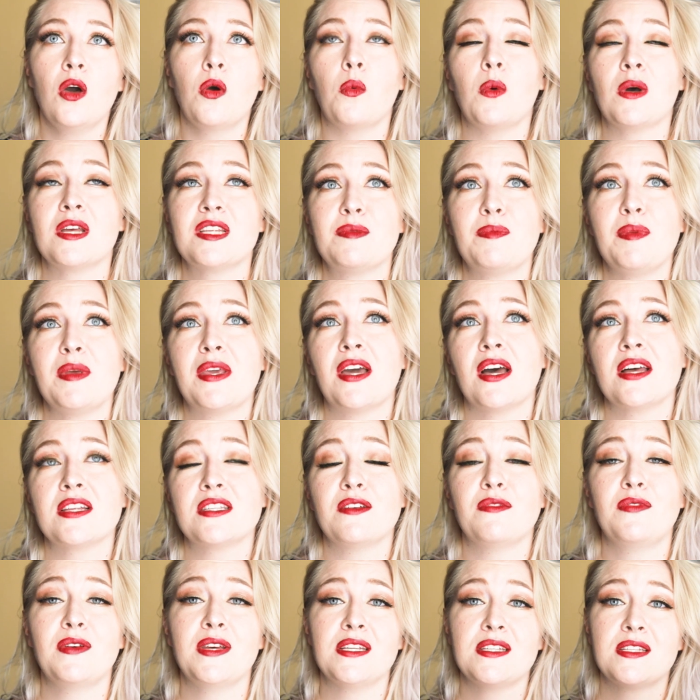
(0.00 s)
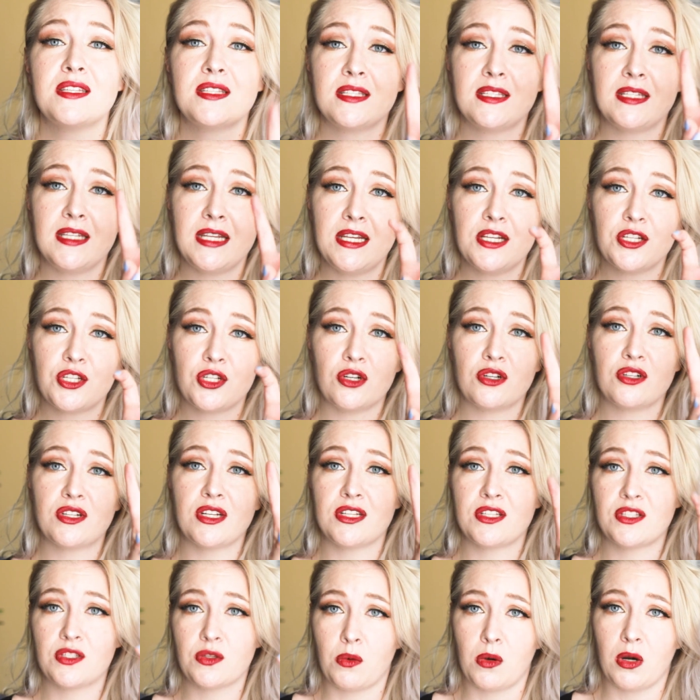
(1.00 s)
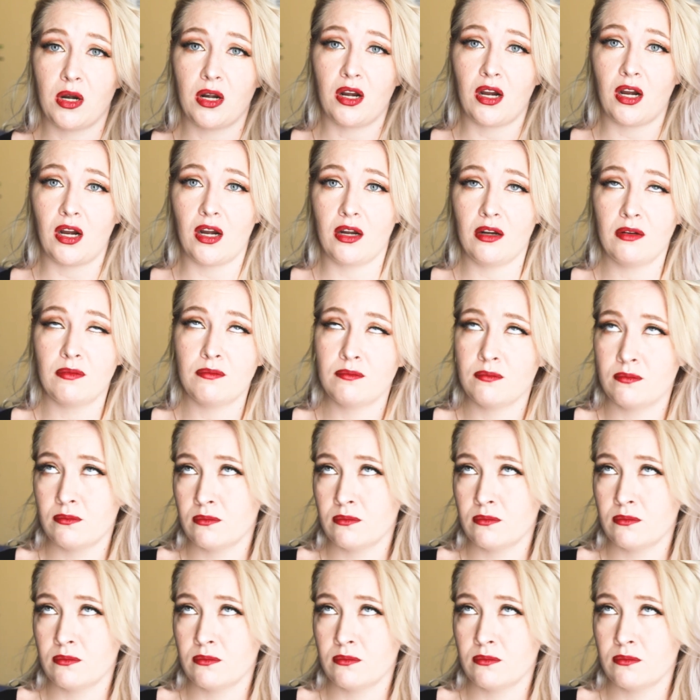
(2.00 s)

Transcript: was because of his seizure disorder.